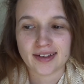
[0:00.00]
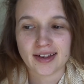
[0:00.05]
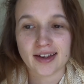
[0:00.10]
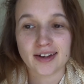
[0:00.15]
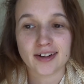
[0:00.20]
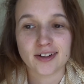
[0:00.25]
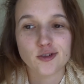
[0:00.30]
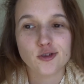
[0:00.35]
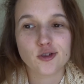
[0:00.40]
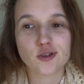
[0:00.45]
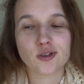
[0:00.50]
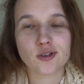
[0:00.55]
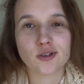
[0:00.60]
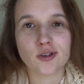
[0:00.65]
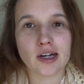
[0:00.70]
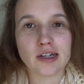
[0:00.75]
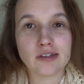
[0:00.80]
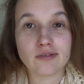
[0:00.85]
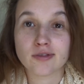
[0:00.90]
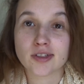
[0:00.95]
And I've
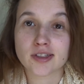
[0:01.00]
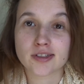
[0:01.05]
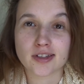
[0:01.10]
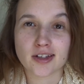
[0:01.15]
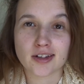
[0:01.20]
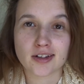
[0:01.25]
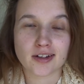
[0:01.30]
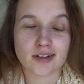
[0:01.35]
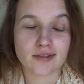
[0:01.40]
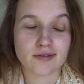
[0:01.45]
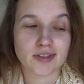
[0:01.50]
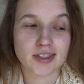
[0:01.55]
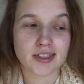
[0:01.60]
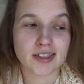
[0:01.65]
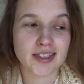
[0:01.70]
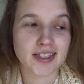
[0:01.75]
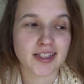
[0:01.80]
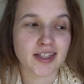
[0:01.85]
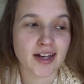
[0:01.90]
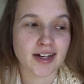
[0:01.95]
decided I
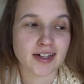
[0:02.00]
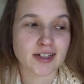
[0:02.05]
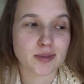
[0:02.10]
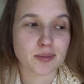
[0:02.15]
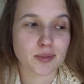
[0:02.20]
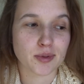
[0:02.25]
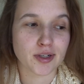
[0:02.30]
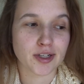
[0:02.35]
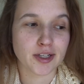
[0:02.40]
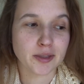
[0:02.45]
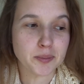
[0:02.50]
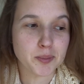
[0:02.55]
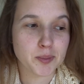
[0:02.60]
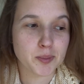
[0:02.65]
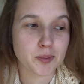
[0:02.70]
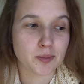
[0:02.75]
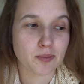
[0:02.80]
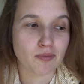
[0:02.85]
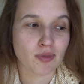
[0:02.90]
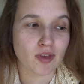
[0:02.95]
really like spring,
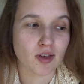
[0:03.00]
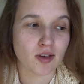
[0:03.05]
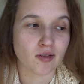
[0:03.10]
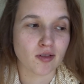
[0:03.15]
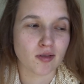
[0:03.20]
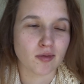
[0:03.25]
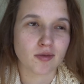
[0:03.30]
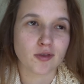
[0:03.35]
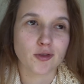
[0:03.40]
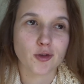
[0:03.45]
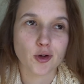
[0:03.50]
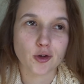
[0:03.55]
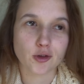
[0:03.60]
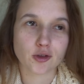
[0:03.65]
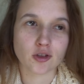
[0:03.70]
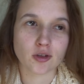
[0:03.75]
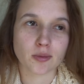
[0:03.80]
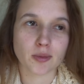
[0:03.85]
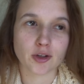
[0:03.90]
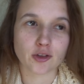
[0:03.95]
not
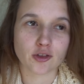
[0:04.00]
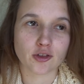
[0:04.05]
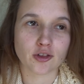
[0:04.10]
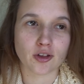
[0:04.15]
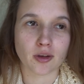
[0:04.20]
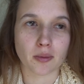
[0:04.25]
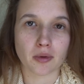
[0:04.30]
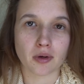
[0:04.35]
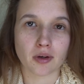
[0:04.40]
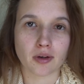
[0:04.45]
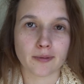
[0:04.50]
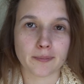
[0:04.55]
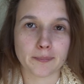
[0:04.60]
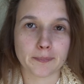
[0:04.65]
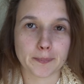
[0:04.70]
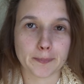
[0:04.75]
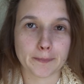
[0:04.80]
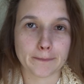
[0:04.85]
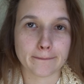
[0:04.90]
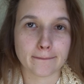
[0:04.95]
so much summer.
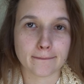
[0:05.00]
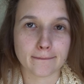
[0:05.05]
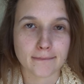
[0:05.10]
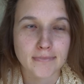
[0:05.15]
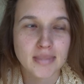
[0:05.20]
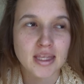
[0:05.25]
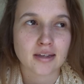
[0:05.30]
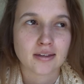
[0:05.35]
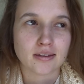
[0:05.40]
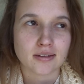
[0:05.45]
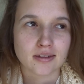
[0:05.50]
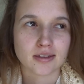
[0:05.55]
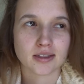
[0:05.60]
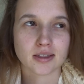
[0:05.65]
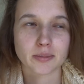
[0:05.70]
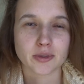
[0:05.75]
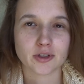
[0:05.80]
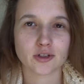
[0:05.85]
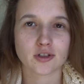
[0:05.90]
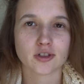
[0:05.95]

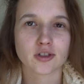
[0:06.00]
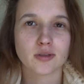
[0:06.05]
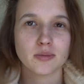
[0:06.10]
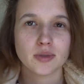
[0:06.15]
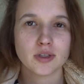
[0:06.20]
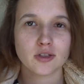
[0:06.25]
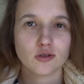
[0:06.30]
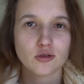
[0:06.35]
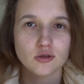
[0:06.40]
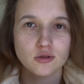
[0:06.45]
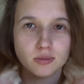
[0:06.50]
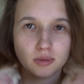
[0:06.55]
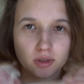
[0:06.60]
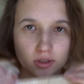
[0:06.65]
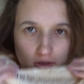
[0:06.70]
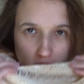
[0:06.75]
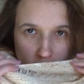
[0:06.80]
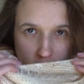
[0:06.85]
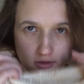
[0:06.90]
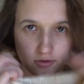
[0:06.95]
Summer's just a bit too
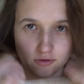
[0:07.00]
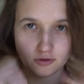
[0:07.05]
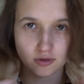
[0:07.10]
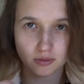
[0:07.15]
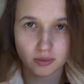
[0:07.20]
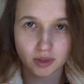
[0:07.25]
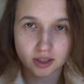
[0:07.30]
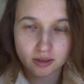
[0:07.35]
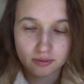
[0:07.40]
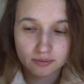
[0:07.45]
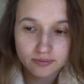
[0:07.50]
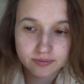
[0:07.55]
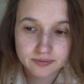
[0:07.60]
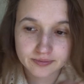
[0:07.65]
much for me.